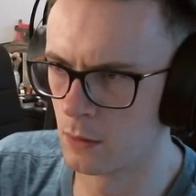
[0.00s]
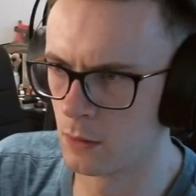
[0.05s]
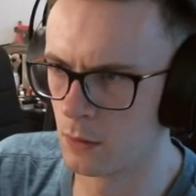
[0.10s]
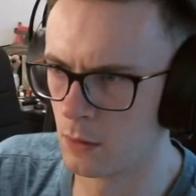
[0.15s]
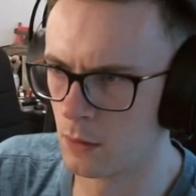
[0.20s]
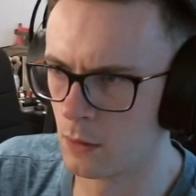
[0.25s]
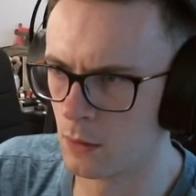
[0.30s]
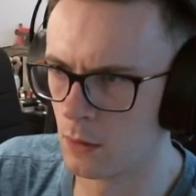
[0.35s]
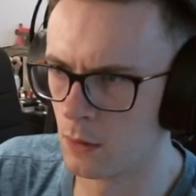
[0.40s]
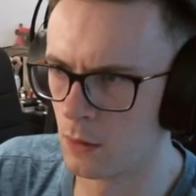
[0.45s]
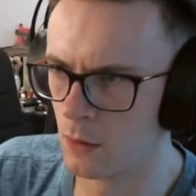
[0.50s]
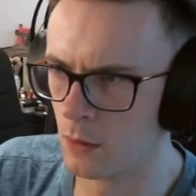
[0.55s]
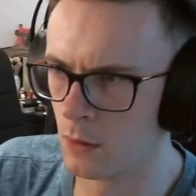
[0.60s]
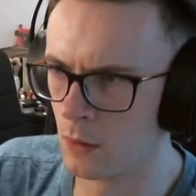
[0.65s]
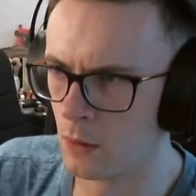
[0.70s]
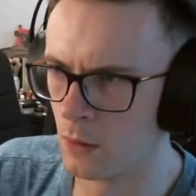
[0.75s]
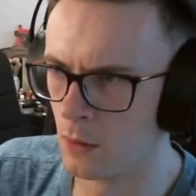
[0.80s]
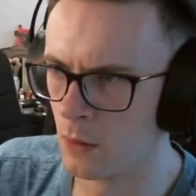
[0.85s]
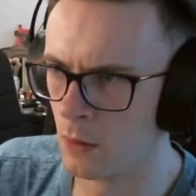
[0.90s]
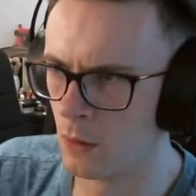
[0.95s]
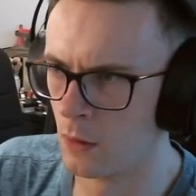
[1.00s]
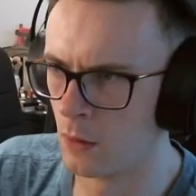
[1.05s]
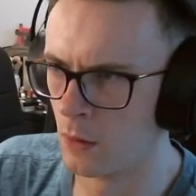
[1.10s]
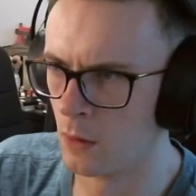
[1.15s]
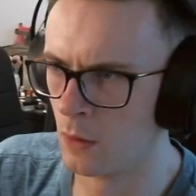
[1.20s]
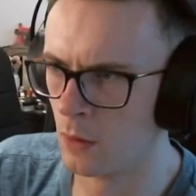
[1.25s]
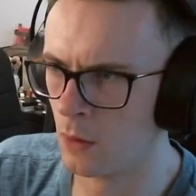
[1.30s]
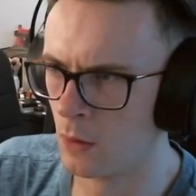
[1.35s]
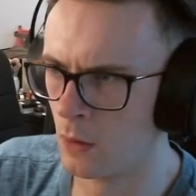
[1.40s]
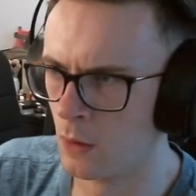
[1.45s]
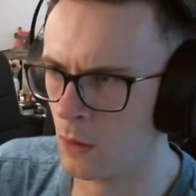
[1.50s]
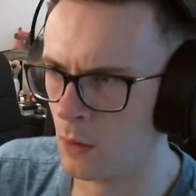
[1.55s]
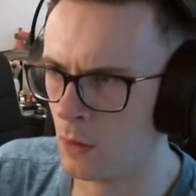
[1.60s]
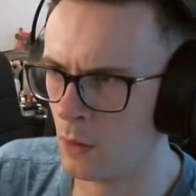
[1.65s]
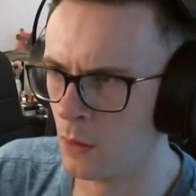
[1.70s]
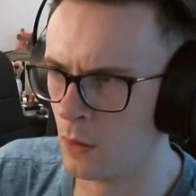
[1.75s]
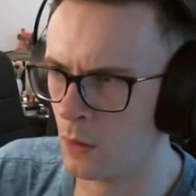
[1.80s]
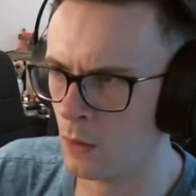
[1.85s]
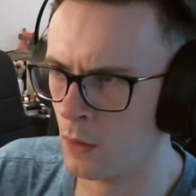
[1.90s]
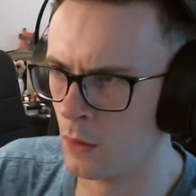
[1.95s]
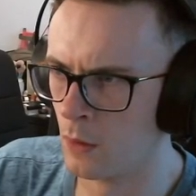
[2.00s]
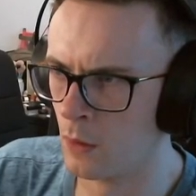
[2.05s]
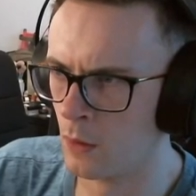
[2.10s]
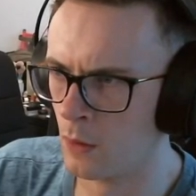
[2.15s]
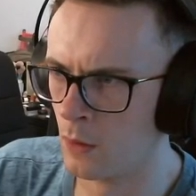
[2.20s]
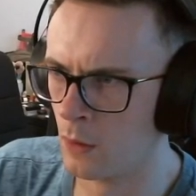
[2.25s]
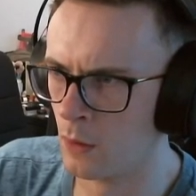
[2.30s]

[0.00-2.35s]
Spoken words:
Nothing is said.